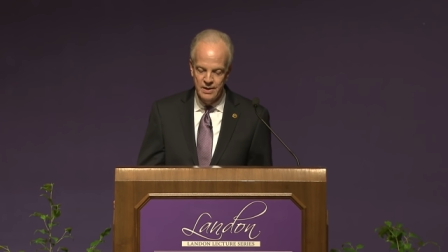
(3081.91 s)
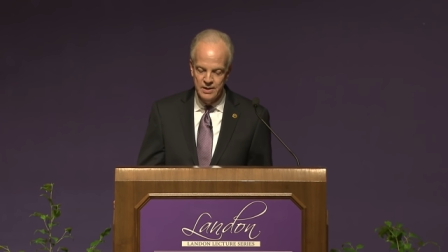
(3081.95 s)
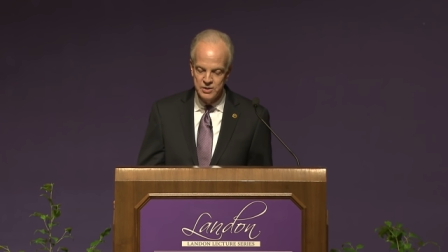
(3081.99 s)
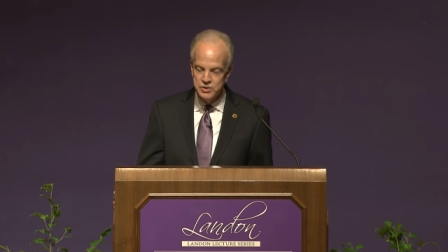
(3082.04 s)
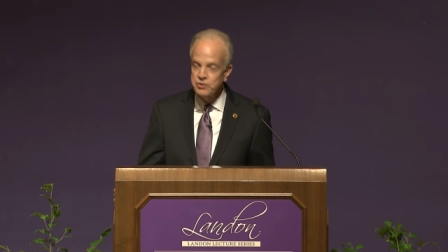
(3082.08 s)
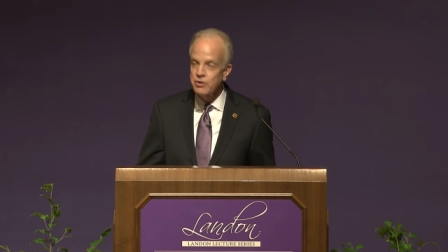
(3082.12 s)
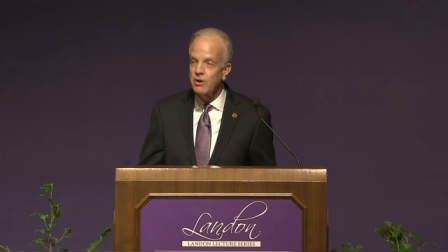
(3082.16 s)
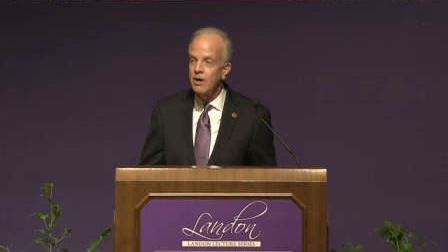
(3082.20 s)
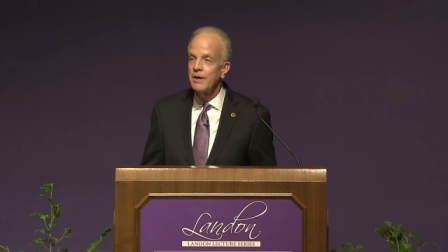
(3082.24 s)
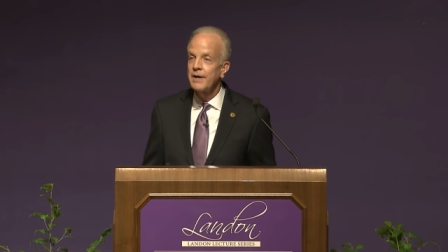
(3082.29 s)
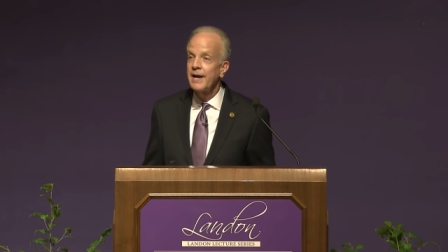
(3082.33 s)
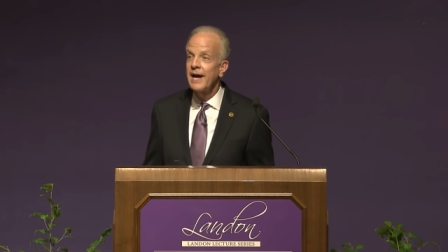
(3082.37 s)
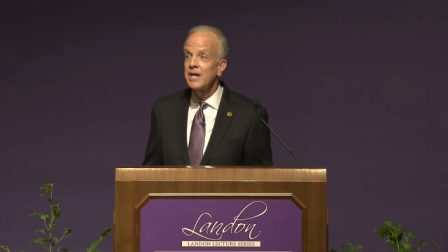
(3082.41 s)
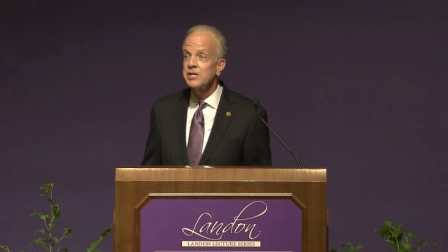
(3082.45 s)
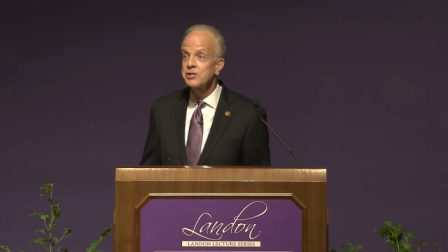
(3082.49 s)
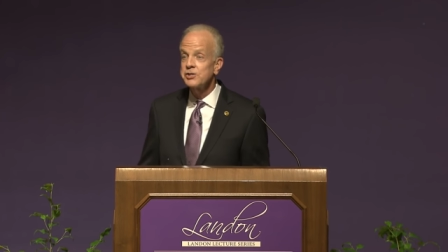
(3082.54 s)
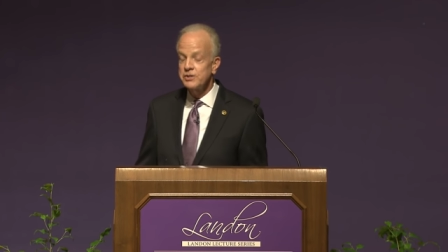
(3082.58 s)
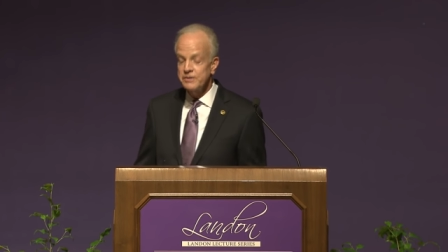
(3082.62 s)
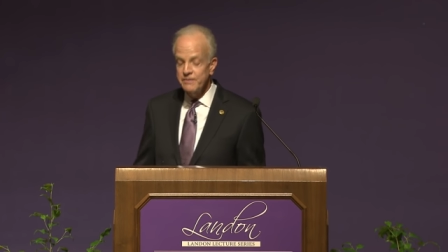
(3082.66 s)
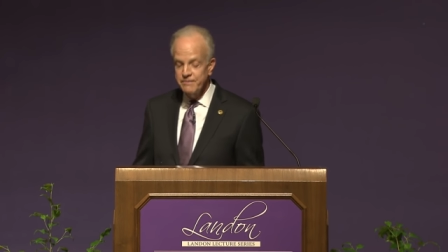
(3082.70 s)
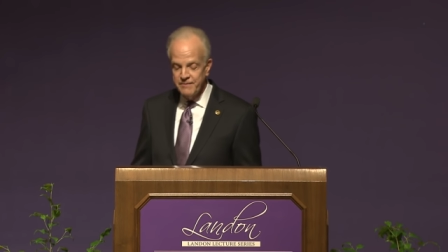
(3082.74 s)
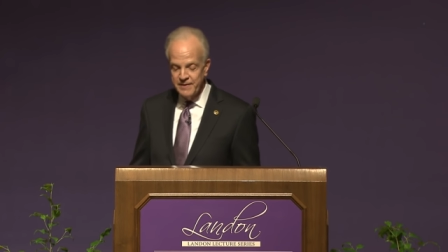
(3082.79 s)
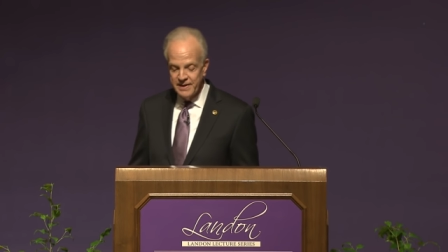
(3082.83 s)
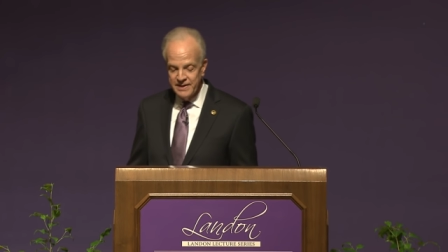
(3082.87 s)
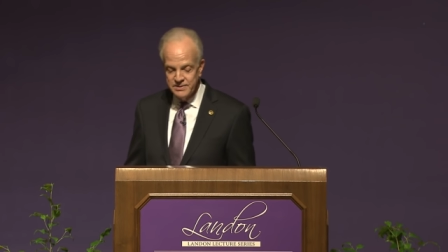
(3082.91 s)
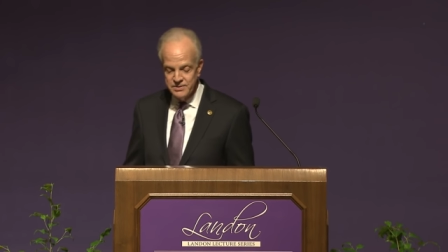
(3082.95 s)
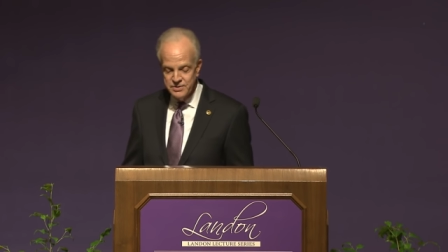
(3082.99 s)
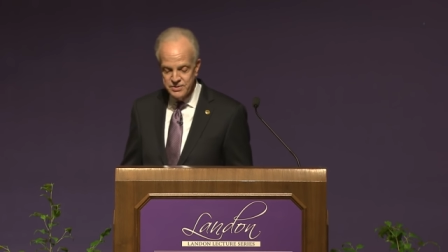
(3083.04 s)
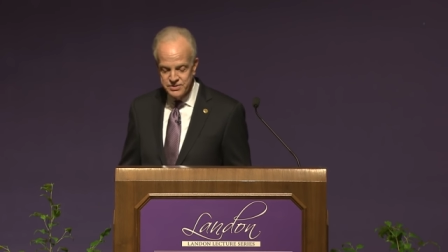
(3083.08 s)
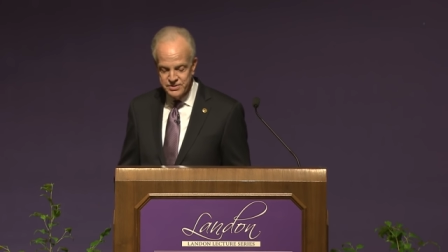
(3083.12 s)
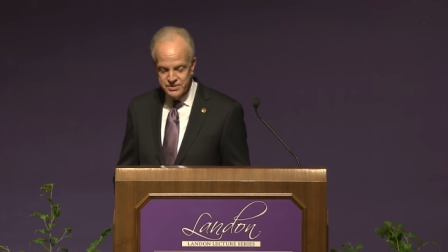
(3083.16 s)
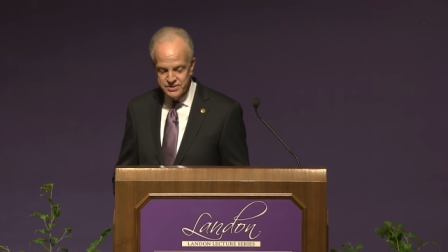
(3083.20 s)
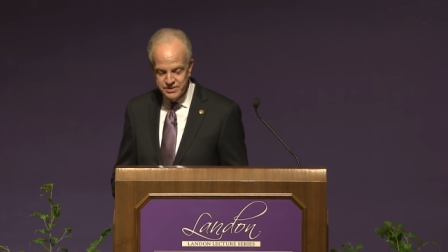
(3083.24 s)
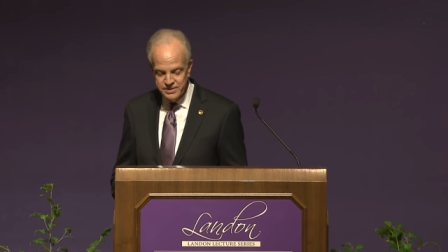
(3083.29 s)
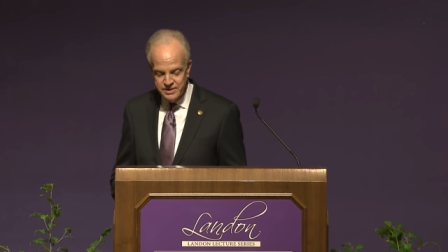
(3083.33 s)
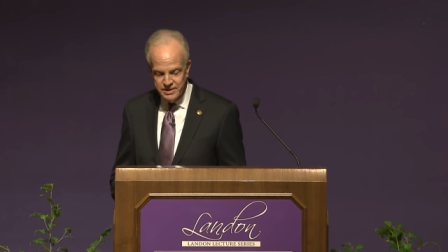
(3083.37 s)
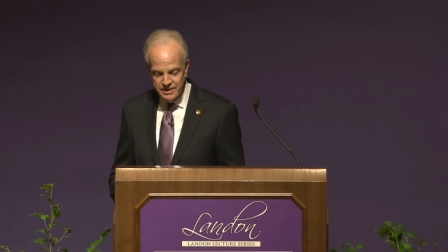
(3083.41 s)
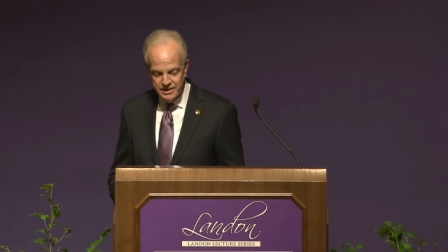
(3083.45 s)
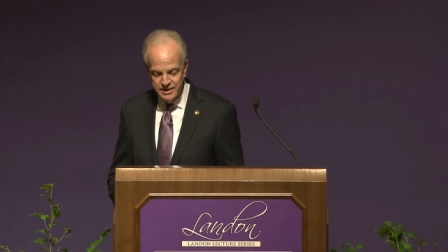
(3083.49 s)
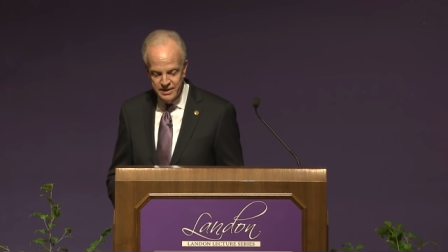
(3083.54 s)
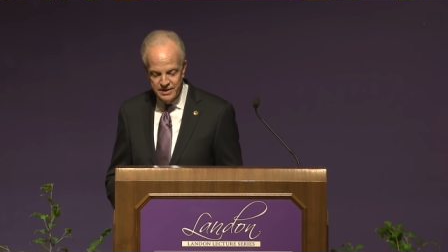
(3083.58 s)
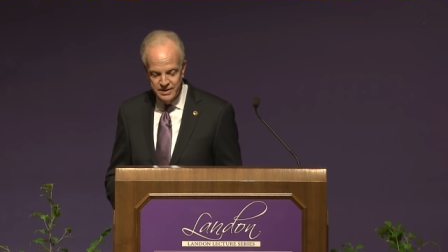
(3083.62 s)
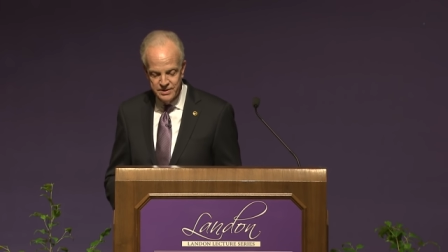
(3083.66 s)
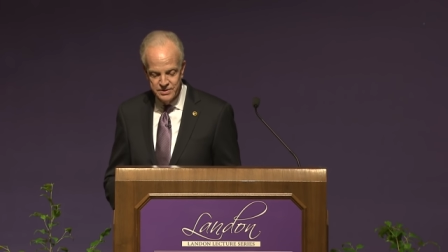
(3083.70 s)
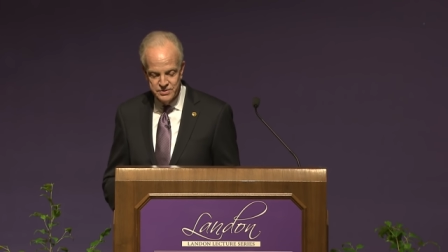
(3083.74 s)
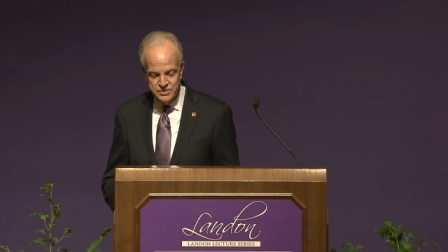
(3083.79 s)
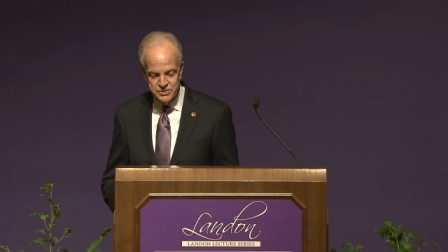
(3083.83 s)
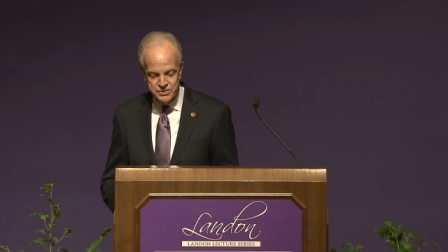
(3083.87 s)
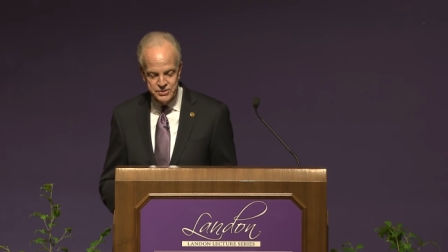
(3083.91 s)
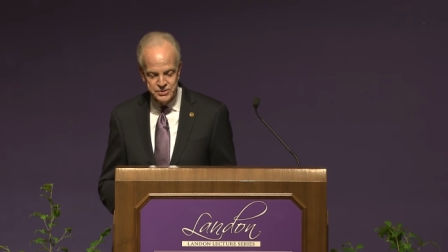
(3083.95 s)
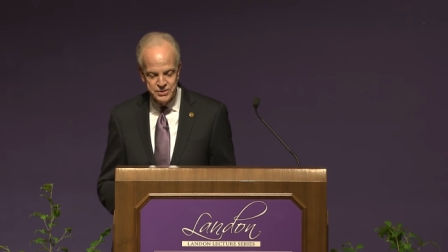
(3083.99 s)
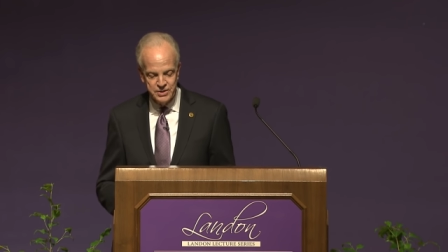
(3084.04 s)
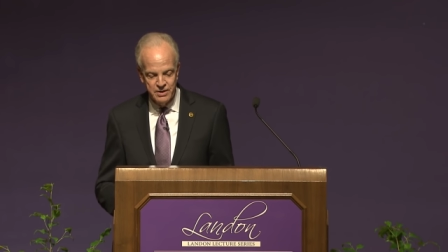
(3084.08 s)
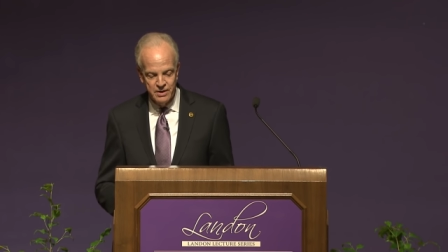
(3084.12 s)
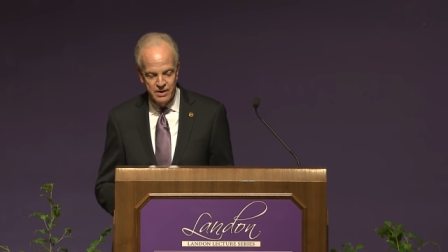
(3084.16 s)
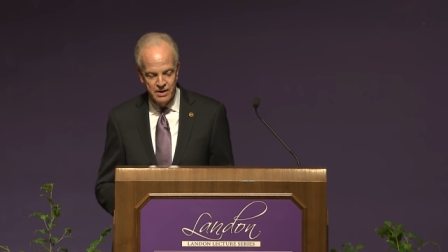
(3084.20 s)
A strong national defense is